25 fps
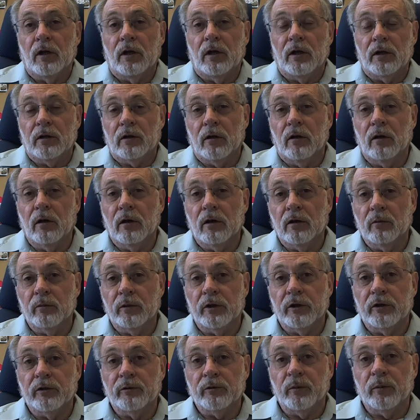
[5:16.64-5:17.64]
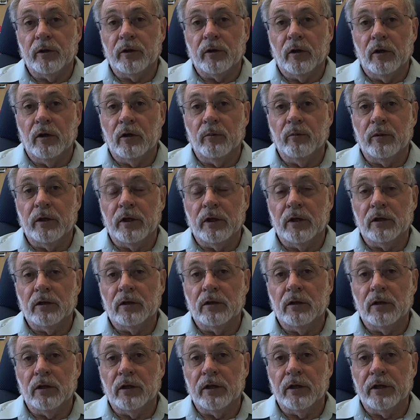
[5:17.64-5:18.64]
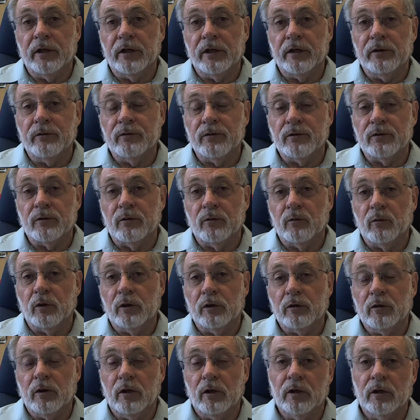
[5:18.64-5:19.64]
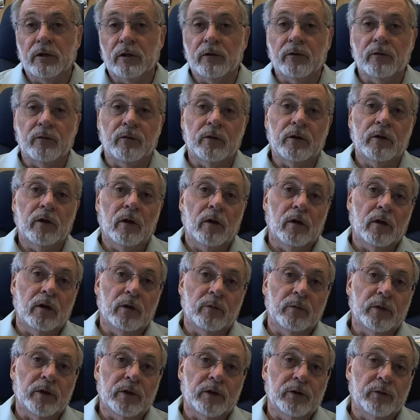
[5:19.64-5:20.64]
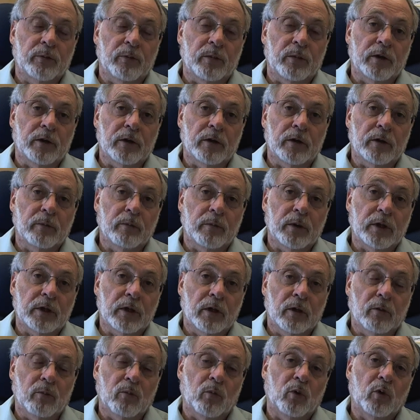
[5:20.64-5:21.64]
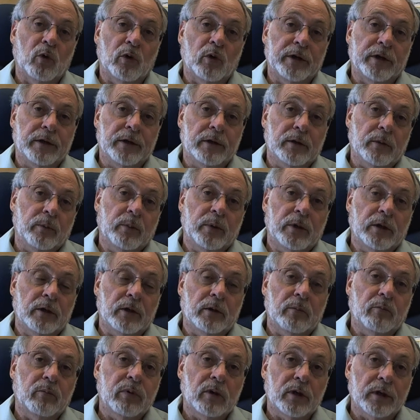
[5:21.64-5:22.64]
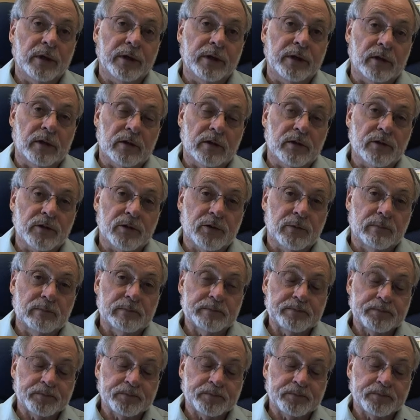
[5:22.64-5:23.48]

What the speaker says: economies become enclaves and what kinds of economies become more independent players.